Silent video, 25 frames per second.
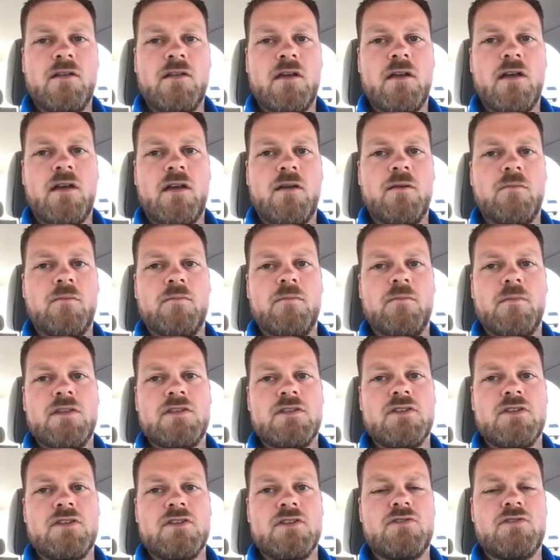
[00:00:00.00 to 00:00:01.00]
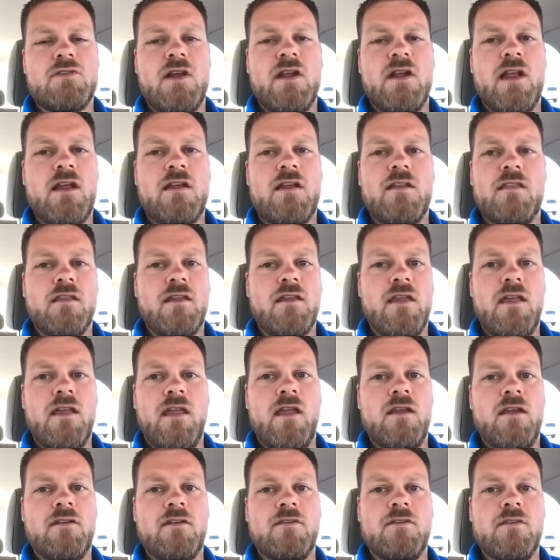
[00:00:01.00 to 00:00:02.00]
It's just straight out of the
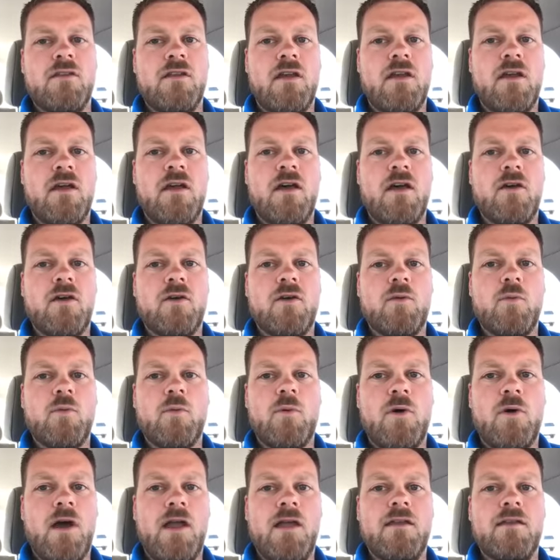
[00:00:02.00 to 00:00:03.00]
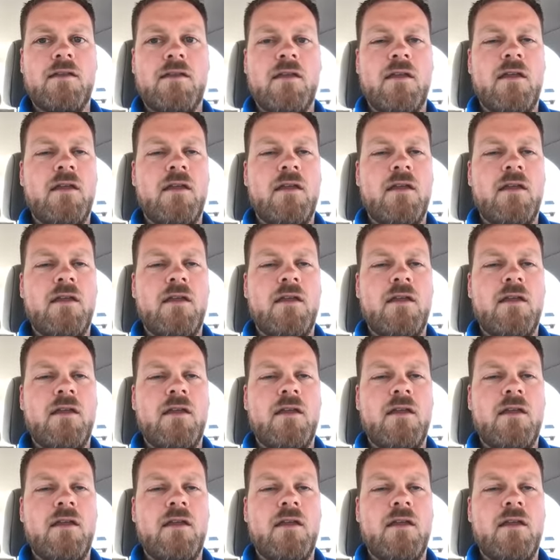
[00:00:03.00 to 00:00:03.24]
can white.